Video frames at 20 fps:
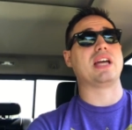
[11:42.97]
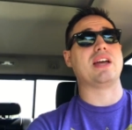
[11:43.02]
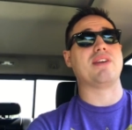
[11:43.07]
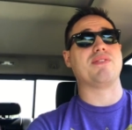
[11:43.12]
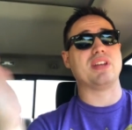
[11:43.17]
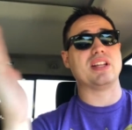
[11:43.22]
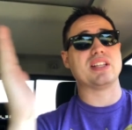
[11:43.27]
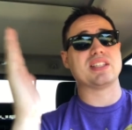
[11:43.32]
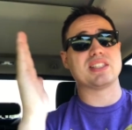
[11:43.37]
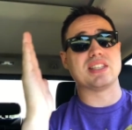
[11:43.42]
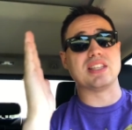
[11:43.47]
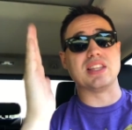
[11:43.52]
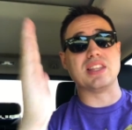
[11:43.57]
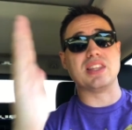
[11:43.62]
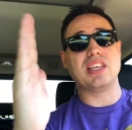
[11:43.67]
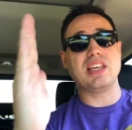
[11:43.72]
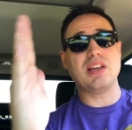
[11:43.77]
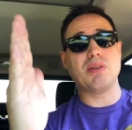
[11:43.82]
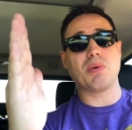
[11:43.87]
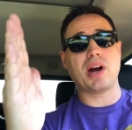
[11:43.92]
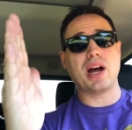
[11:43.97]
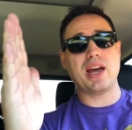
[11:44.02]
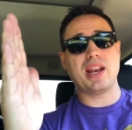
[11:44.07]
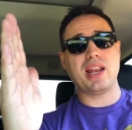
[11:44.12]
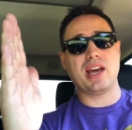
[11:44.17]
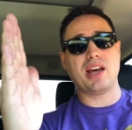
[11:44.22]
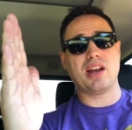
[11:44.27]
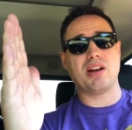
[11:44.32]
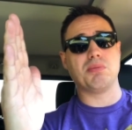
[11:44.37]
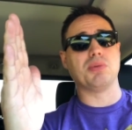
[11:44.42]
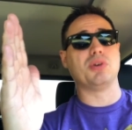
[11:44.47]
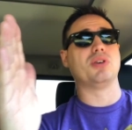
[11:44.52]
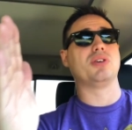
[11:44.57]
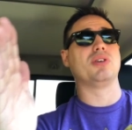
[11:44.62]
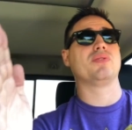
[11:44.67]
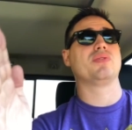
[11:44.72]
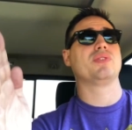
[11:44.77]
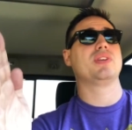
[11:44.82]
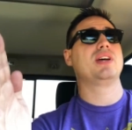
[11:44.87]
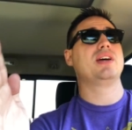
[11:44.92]
If it's the right
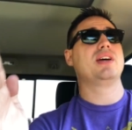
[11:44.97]
animal,